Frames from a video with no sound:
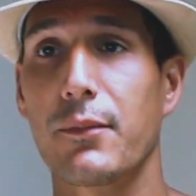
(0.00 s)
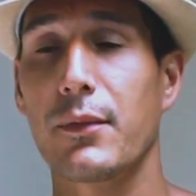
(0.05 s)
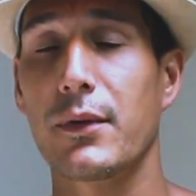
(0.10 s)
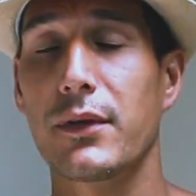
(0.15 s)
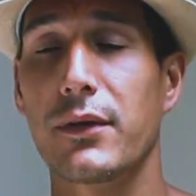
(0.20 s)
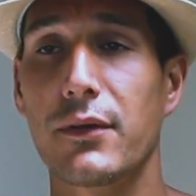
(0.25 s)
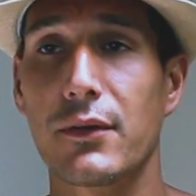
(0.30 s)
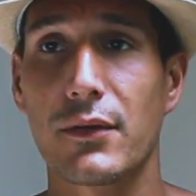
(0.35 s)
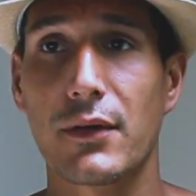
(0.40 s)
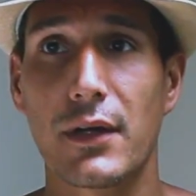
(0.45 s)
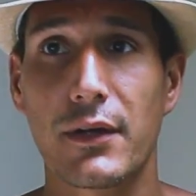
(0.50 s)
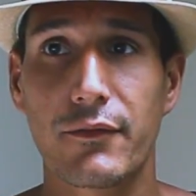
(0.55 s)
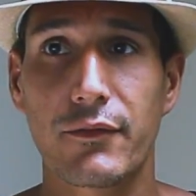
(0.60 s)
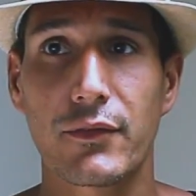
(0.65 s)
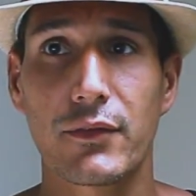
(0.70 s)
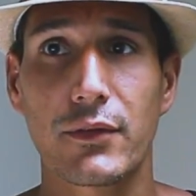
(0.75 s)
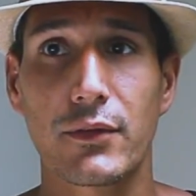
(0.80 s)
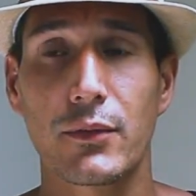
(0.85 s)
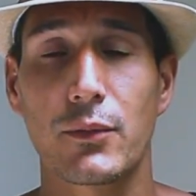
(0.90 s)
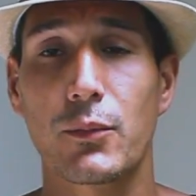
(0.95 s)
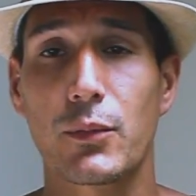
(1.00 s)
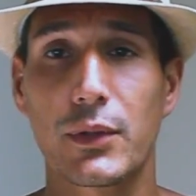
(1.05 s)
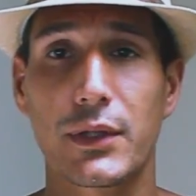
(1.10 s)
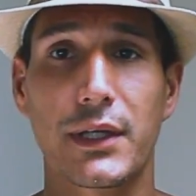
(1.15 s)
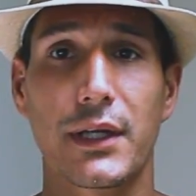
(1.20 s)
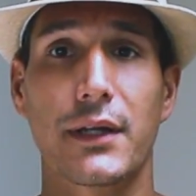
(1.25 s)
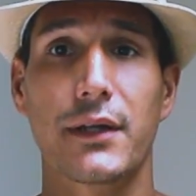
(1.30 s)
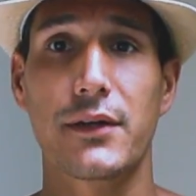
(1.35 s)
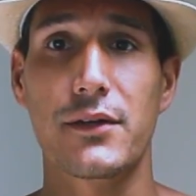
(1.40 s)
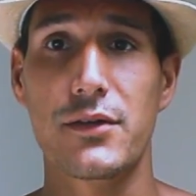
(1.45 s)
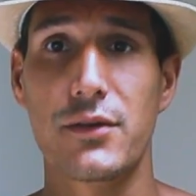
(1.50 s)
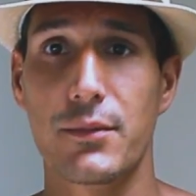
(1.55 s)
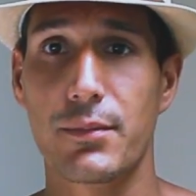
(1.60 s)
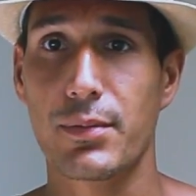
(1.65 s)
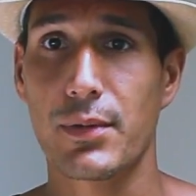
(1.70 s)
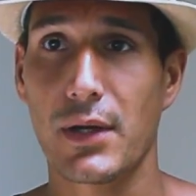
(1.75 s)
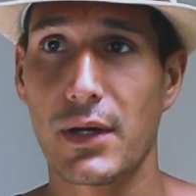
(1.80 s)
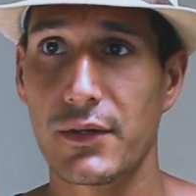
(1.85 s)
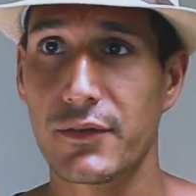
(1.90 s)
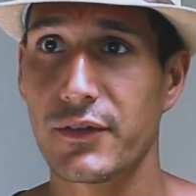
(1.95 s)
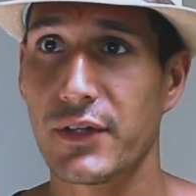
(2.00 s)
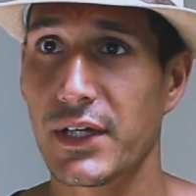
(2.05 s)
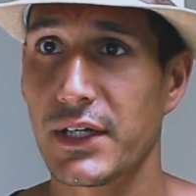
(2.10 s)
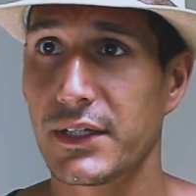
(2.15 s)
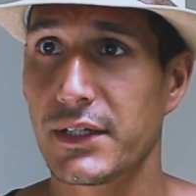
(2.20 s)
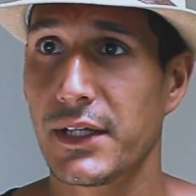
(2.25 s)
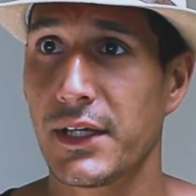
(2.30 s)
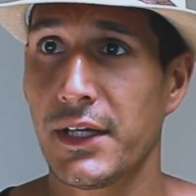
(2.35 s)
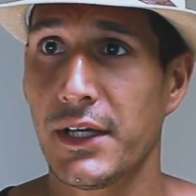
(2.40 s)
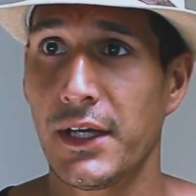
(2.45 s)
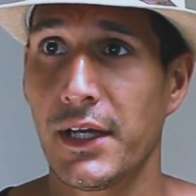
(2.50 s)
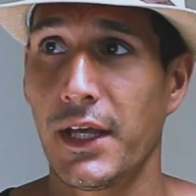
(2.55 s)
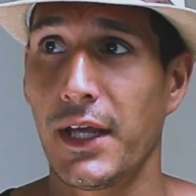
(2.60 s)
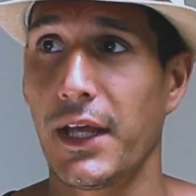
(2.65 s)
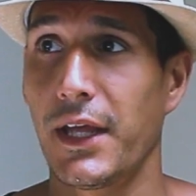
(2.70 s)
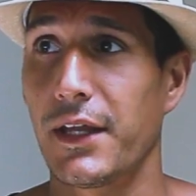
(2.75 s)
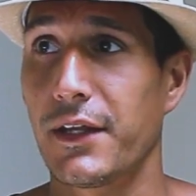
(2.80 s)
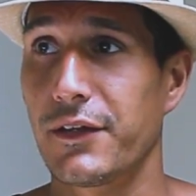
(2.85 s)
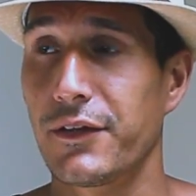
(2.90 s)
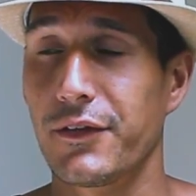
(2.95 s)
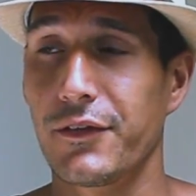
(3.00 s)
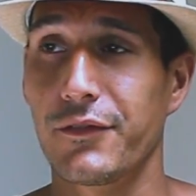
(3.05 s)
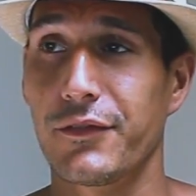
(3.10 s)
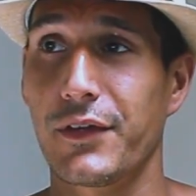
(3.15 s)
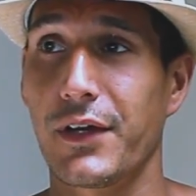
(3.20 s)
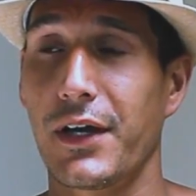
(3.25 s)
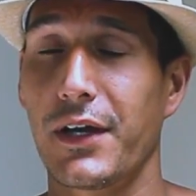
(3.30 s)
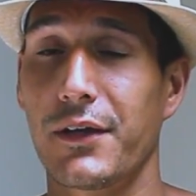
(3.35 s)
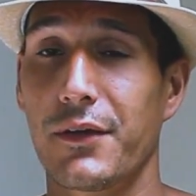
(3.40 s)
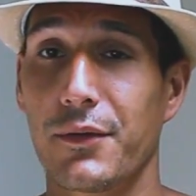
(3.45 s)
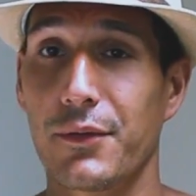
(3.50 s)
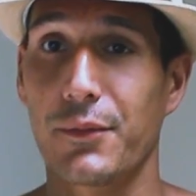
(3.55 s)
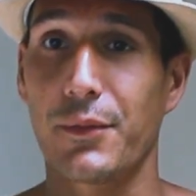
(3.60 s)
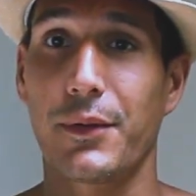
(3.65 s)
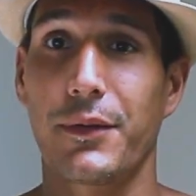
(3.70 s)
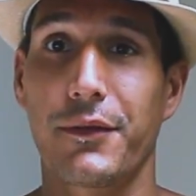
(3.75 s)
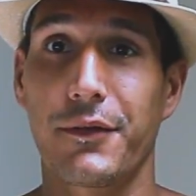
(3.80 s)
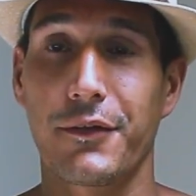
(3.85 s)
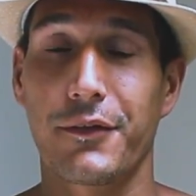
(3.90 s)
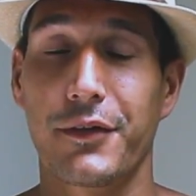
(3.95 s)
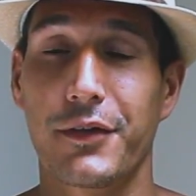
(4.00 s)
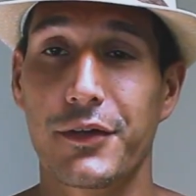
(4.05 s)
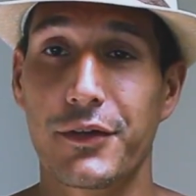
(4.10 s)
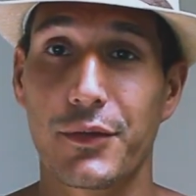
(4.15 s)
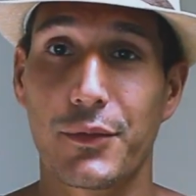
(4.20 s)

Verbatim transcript: when you're ever working on a new project and you've got, or rather,